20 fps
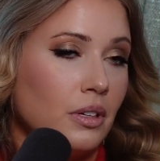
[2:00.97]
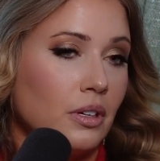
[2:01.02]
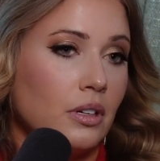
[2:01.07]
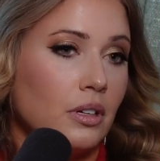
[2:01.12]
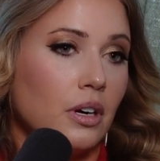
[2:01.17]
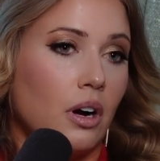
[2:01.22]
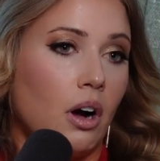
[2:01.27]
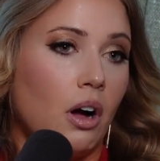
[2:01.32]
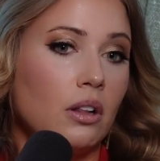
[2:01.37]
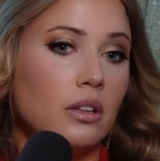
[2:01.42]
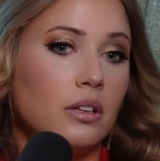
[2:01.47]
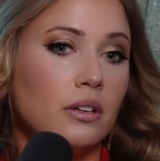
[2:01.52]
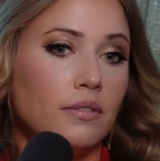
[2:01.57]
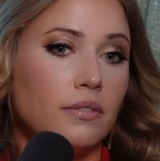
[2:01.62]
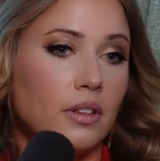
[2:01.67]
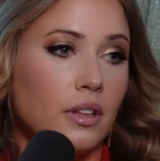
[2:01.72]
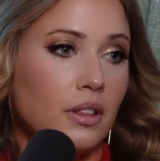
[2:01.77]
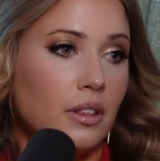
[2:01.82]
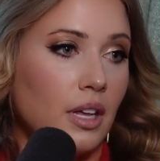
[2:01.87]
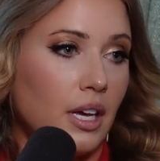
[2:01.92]
all of
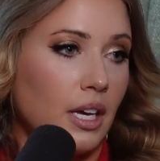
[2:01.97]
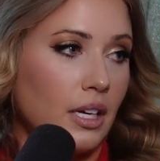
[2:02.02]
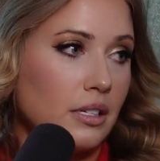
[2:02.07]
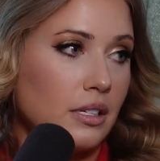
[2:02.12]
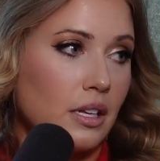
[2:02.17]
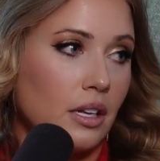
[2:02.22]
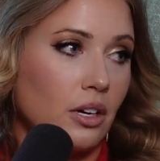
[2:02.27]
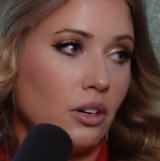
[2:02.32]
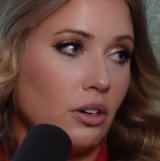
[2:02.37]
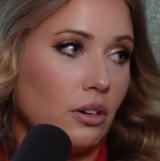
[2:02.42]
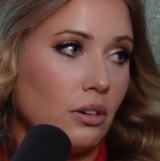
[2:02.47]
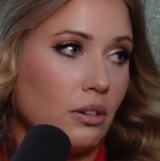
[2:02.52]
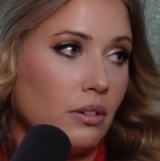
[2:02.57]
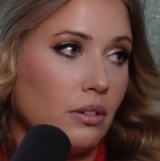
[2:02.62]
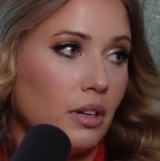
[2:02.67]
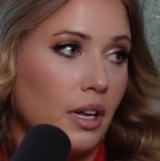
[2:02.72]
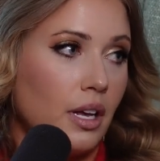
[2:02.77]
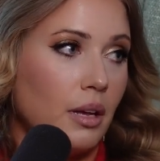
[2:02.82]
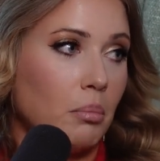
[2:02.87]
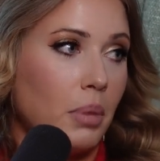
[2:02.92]
the things that are
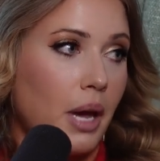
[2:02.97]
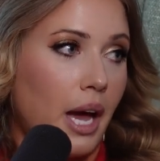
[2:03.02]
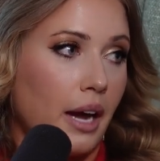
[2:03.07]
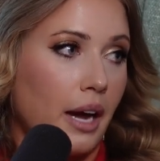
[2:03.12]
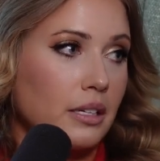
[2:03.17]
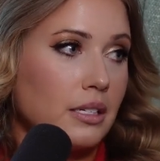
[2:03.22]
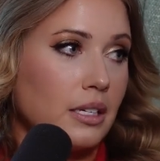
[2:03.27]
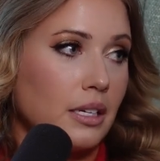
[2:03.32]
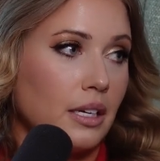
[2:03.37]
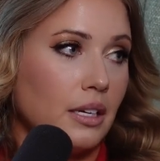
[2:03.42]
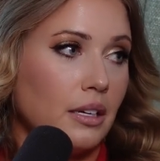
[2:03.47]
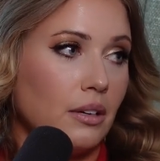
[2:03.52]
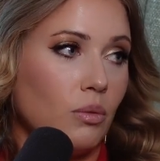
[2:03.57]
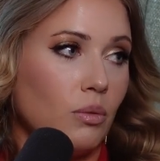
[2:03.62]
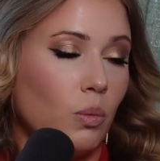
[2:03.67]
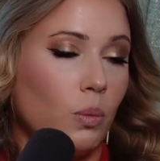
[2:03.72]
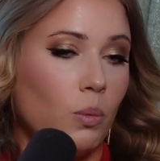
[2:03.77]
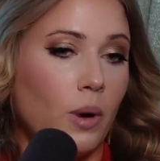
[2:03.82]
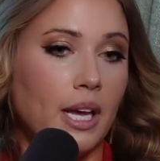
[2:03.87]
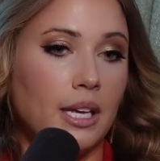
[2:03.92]

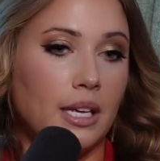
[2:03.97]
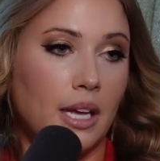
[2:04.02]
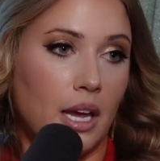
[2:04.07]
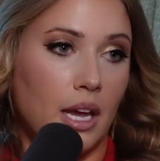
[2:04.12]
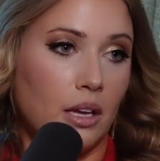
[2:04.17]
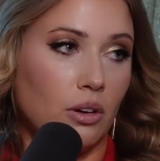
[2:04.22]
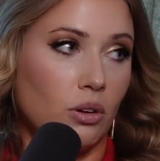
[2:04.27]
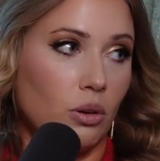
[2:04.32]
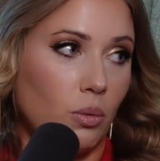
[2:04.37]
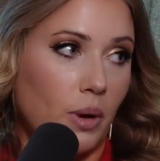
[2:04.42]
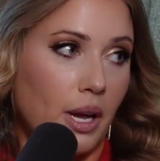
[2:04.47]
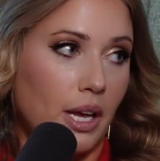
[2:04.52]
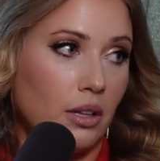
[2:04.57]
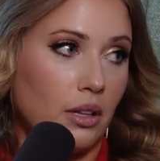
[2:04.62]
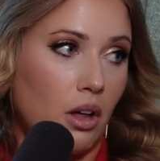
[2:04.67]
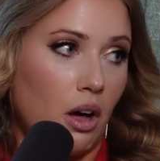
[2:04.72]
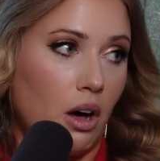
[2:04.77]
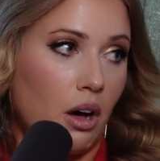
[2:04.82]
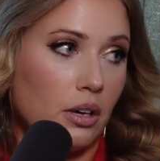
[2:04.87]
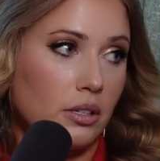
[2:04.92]
impacting weight gain or weight
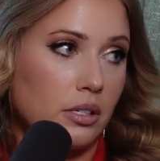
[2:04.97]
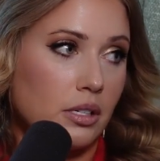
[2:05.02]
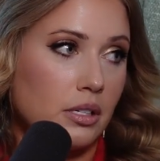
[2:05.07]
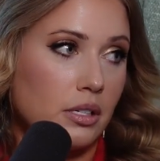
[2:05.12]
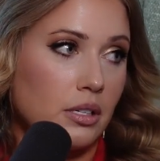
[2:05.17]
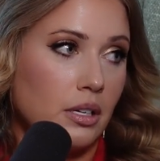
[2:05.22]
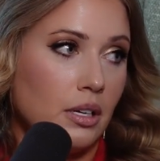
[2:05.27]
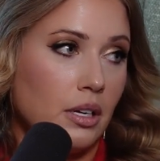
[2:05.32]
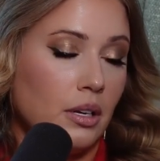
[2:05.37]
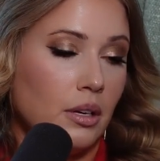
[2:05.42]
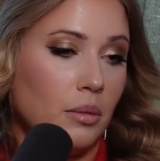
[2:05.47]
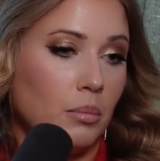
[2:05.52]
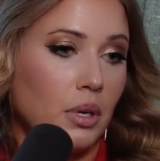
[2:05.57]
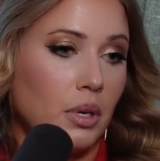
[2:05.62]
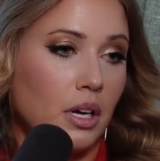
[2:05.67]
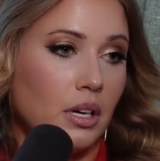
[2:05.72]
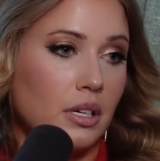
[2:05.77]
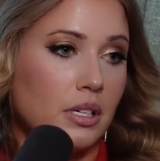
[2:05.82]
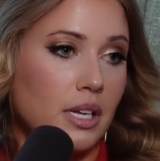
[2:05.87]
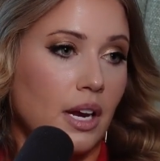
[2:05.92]
loss,
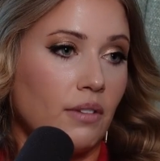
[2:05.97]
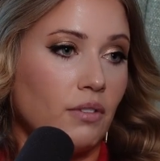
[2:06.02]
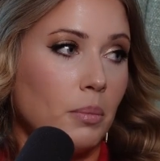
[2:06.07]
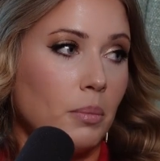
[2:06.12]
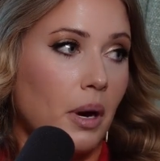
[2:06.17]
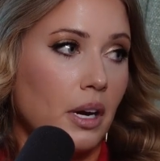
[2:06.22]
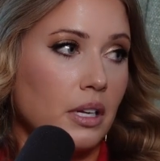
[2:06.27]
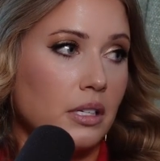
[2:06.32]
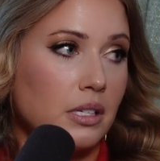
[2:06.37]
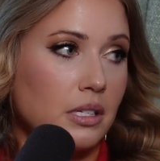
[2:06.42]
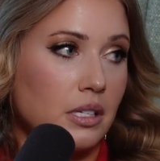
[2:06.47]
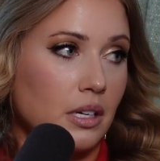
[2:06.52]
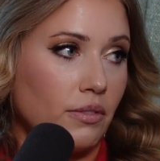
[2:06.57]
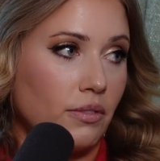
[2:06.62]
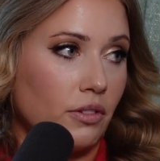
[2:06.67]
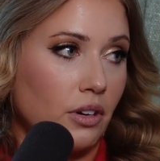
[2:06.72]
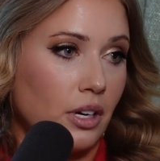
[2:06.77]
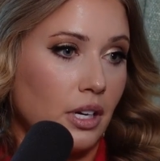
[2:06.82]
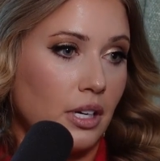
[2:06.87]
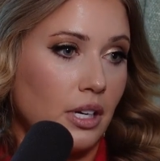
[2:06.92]
because everybody's
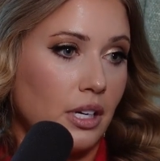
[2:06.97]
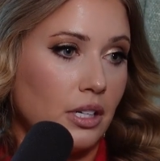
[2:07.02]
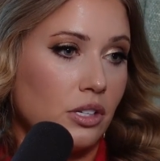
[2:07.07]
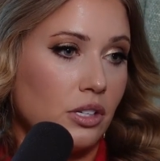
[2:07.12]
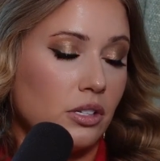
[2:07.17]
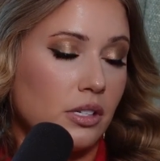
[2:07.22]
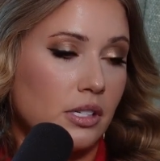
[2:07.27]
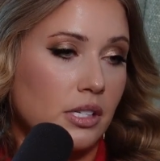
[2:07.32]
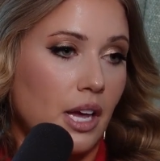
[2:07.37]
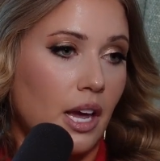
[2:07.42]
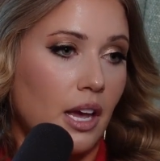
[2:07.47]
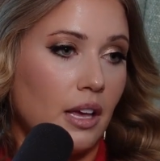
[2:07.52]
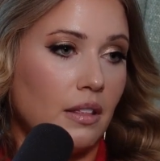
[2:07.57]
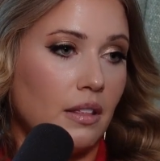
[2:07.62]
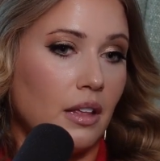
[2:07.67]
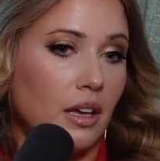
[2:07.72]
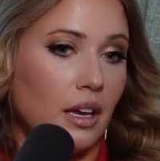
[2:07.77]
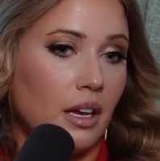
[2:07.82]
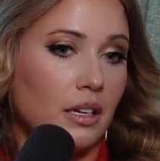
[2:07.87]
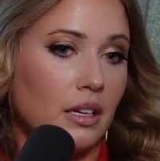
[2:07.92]
different. And to say
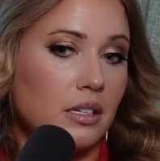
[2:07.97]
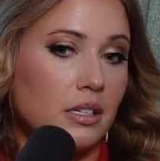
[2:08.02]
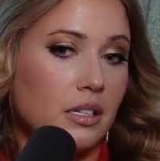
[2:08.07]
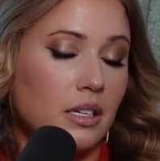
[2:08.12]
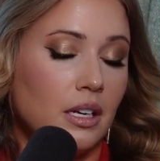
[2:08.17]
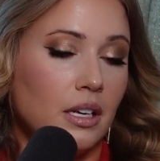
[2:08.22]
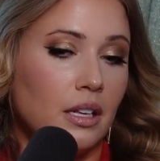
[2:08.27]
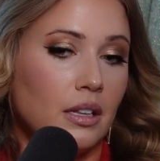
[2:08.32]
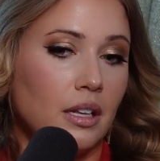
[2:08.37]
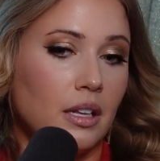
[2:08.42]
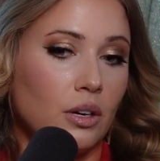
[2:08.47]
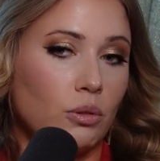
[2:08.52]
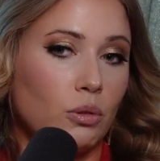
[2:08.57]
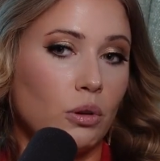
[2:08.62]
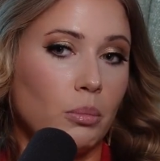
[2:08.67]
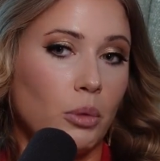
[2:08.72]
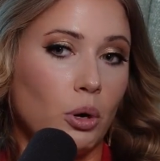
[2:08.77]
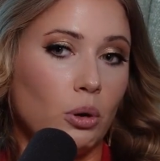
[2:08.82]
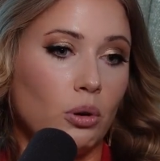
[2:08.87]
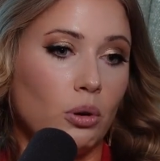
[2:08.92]
that
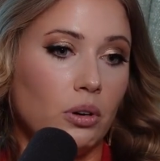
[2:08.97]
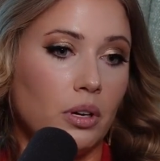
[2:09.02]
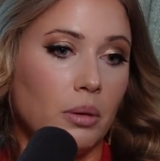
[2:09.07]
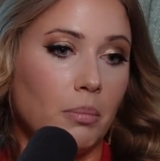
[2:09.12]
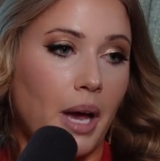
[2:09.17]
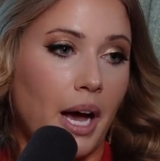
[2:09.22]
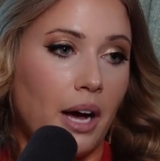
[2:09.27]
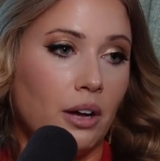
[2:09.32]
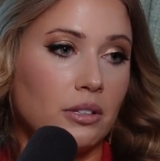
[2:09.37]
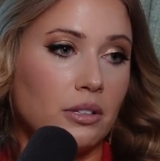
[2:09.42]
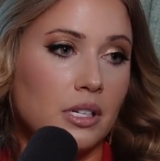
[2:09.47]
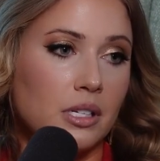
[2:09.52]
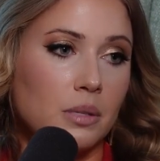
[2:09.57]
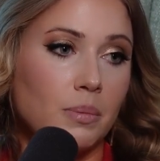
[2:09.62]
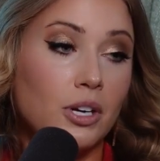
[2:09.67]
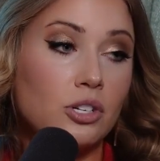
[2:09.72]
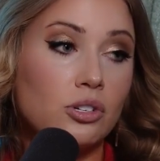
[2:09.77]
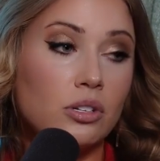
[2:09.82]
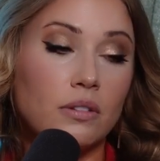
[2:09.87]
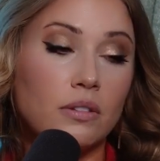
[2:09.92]
hormonal imbalance,
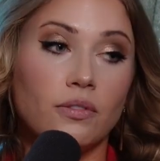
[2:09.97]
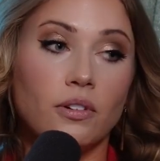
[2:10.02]
especially for